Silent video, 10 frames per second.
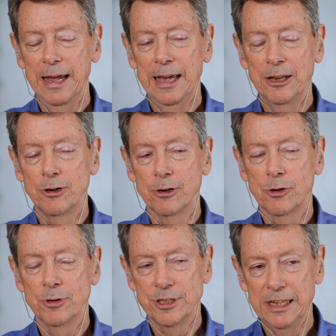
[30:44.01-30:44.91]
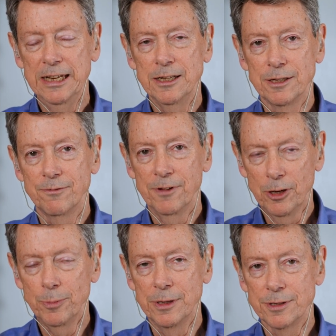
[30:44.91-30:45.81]
And Christina
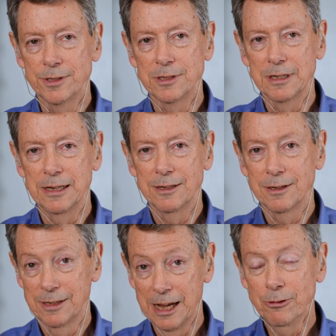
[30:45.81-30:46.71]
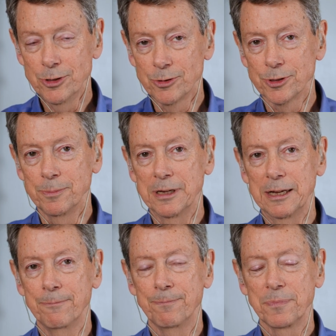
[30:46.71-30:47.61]
Feldman's counsel to me